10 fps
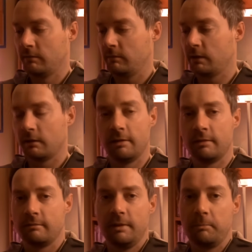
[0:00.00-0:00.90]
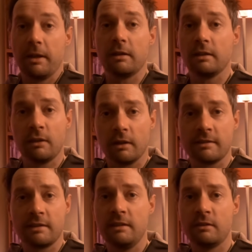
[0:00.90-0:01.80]
You barely got a
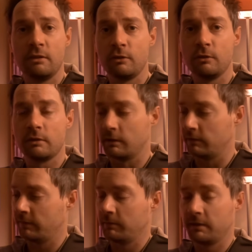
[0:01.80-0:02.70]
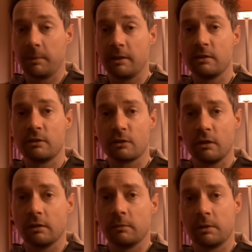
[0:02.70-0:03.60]
season's use out of them, especially in
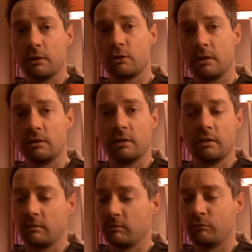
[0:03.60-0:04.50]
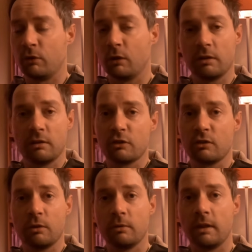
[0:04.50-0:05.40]
Scotland where you're trudging on rock and
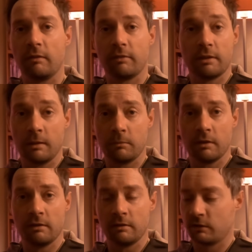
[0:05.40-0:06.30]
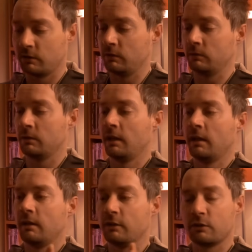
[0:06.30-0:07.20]
stone half the time rather than snow.
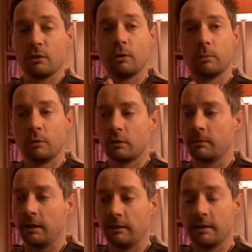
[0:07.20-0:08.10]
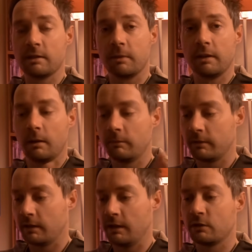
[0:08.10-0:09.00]
The sole wore away. This one,
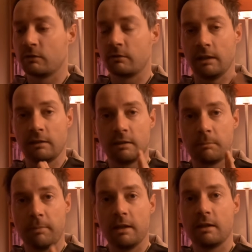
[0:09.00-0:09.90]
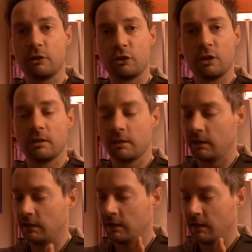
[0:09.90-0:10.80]
however, is great. It's big, it's
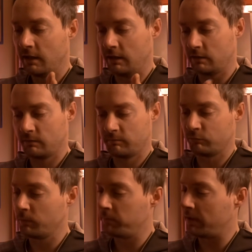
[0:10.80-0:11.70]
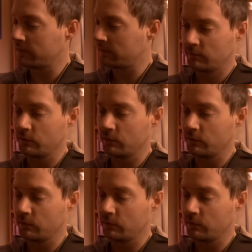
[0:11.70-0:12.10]
chunky, it's robust.